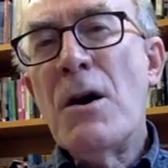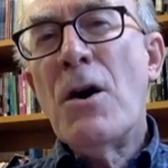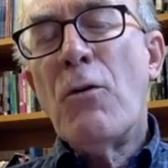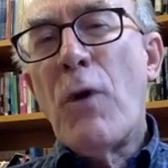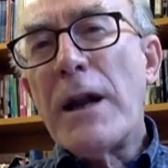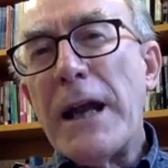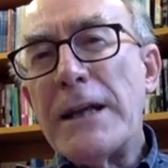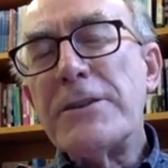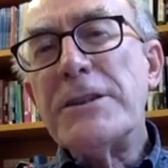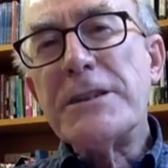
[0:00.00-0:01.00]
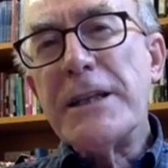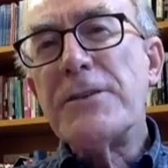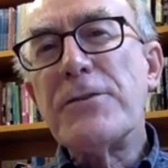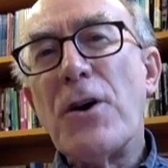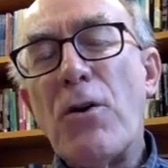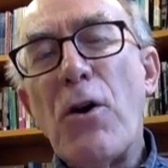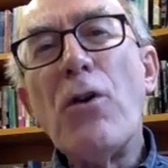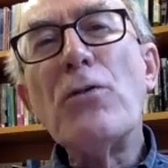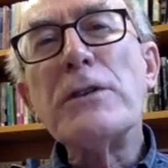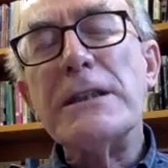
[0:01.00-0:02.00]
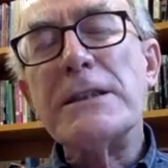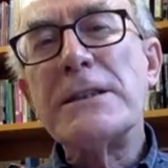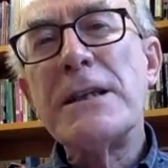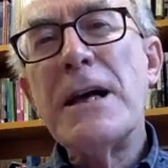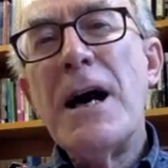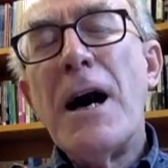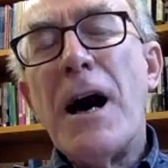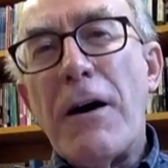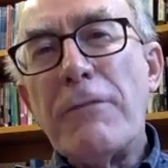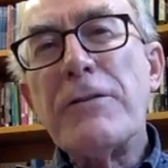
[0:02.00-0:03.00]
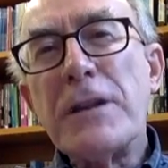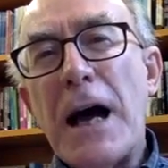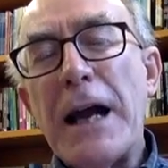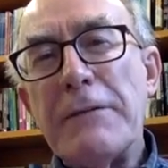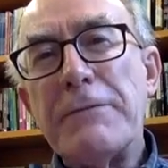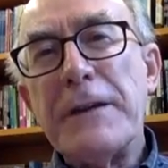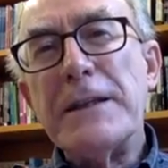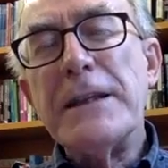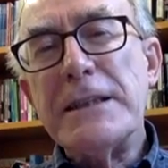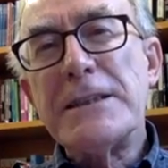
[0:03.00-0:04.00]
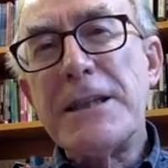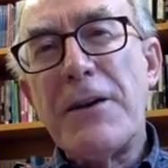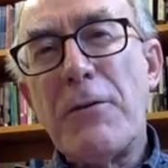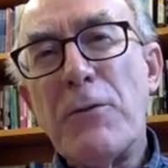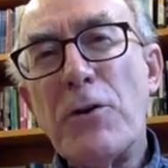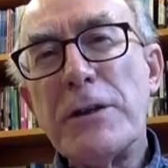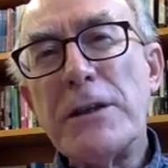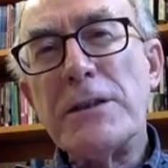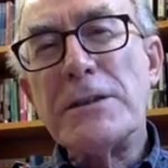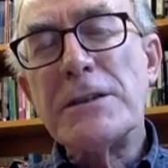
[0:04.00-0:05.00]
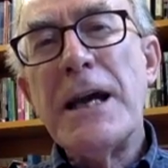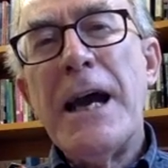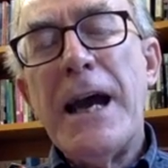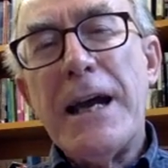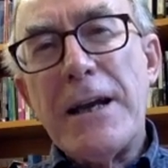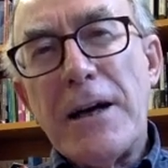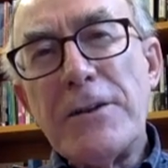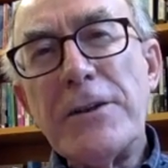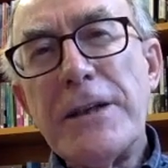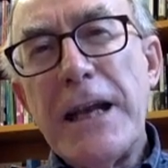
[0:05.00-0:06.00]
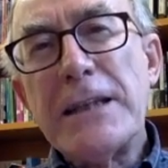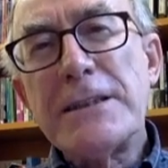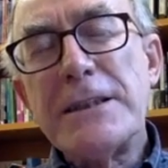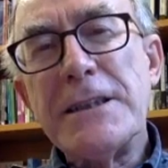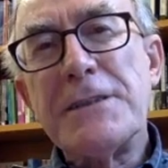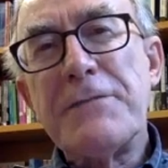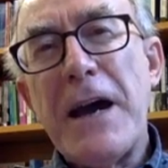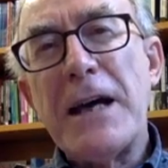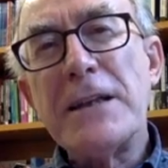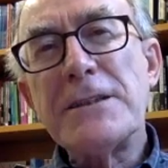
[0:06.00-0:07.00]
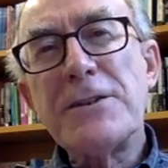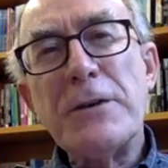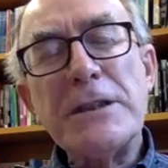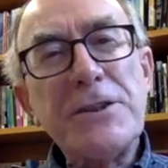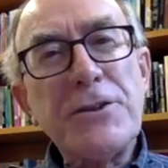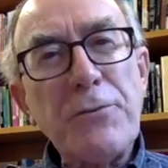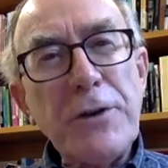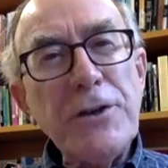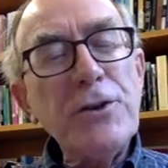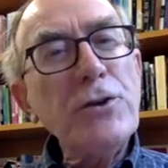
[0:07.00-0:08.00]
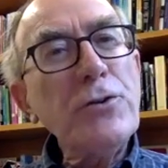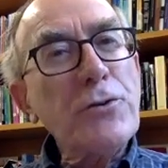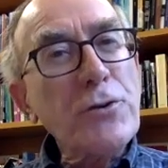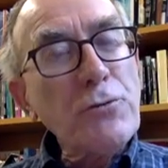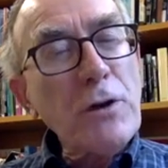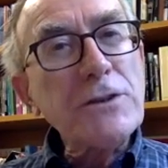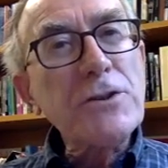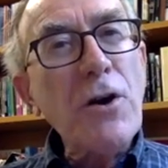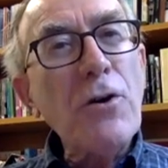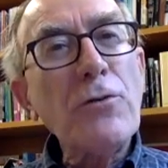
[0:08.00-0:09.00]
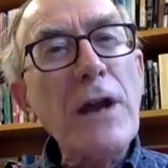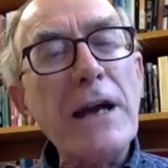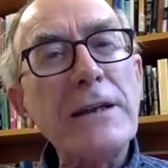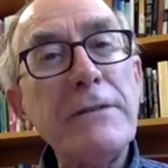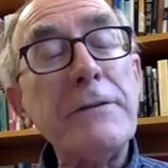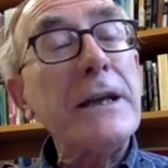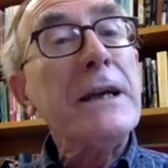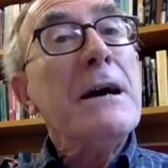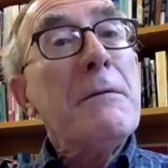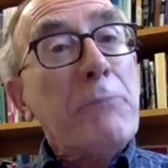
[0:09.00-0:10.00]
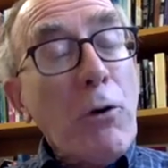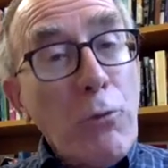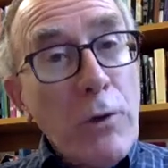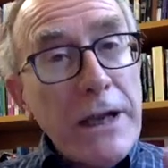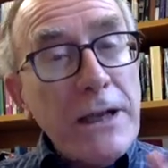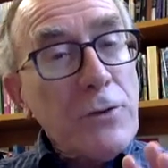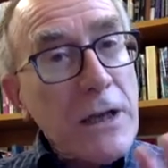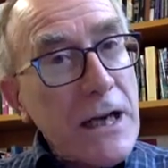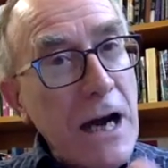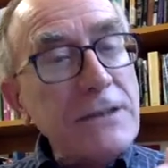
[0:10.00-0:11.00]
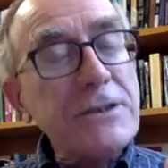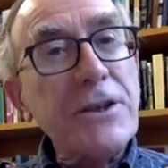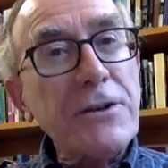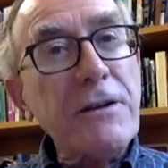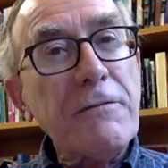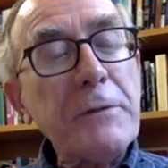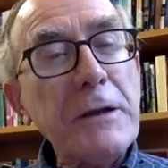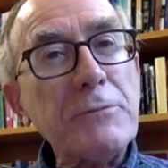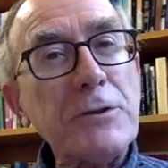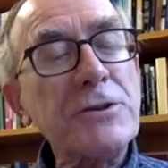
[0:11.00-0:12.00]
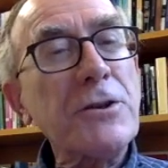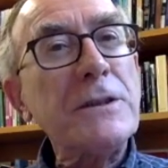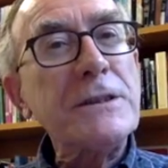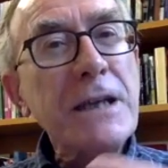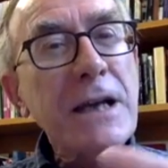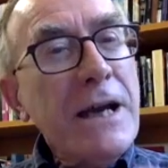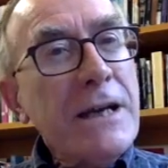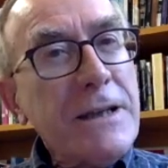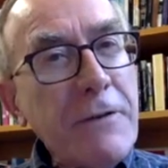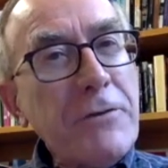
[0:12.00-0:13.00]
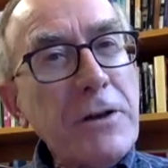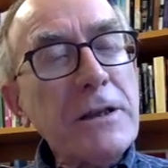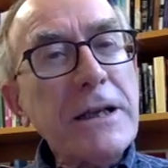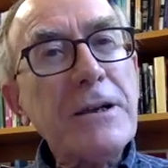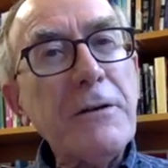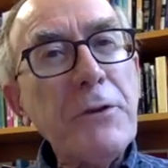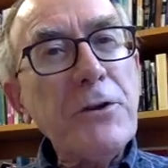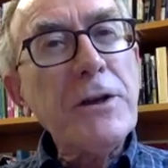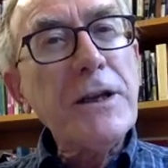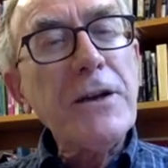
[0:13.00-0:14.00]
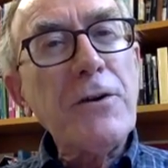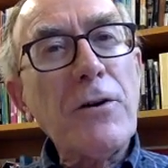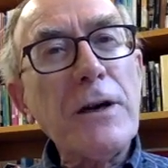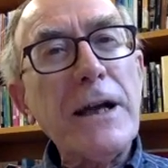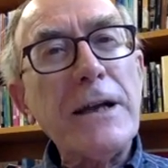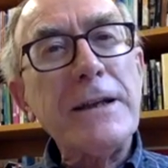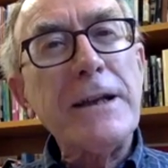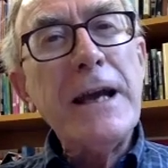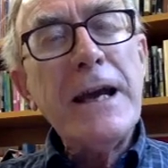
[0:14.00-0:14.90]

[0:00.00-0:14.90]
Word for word: One enters into the wholeness of life in these ceremonials and undertakes this fast so as to renew through one's own activity. But it's a concert of people, so it's definitely community oriented.